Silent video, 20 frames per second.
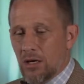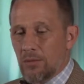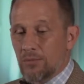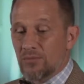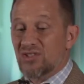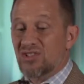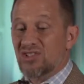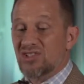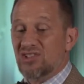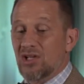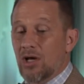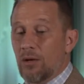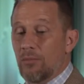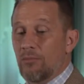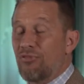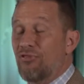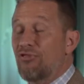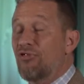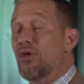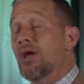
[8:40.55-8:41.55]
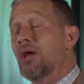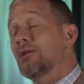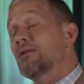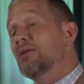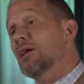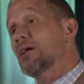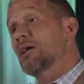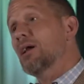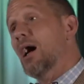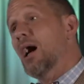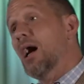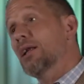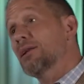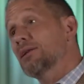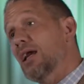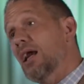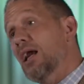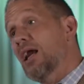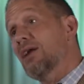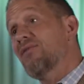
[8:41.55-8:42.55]
something that God
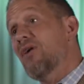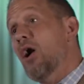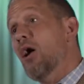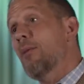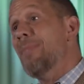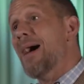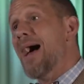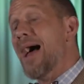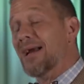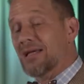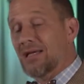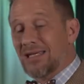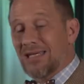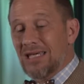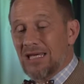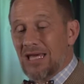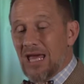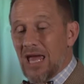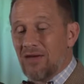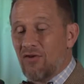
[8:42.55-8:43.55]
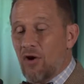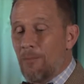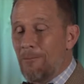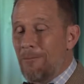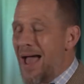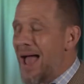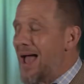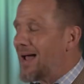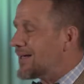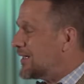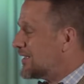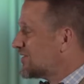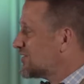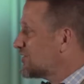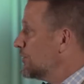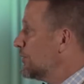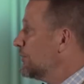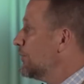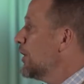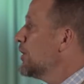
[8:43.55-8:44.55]
gave Habakkuk. He gave Habakkuk
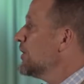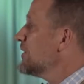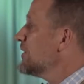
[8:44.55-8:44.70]
some